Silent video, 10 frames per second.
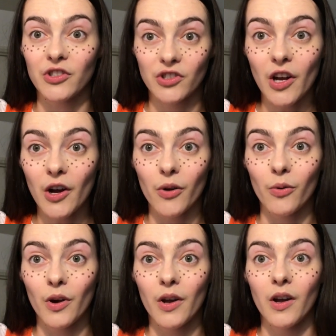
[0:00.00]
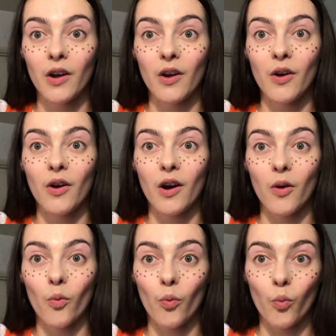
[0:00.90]
the show,
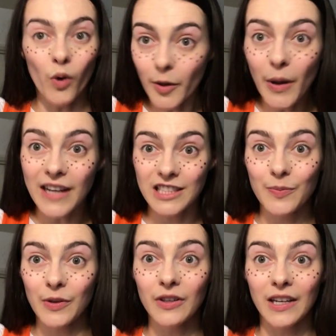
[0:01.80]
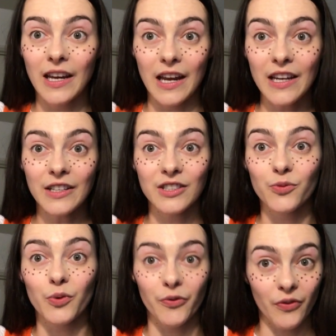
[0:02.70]
one possibility is
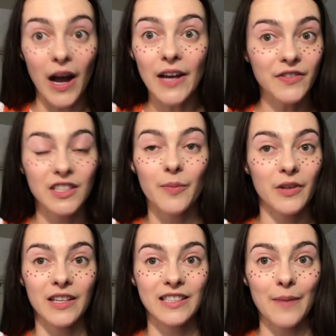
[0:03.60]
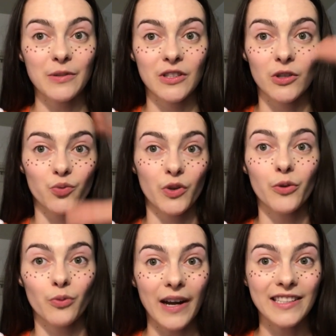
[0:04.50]
revive some of these episodes,
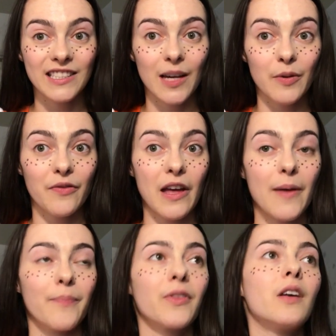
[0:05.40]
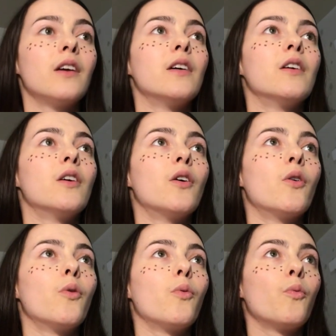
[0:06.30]
rewrite some of them,
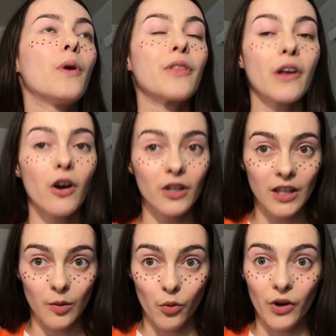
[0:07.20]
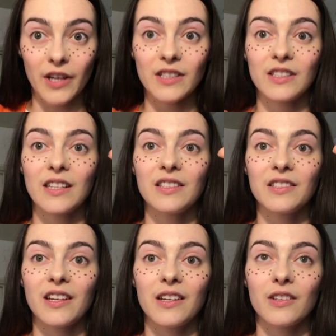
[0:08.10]
where they are a little more
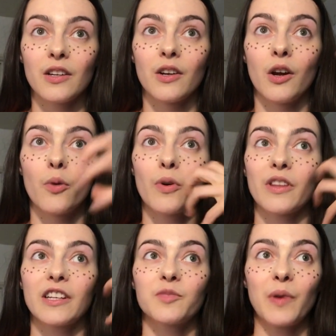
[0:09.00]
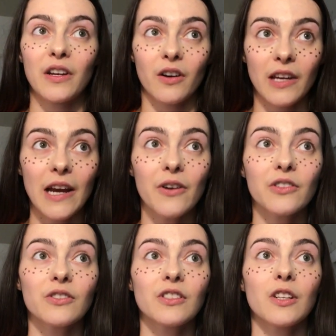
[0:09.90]
consistent, where they expand on
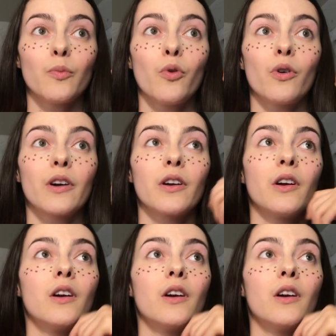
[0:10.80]
characters a little more,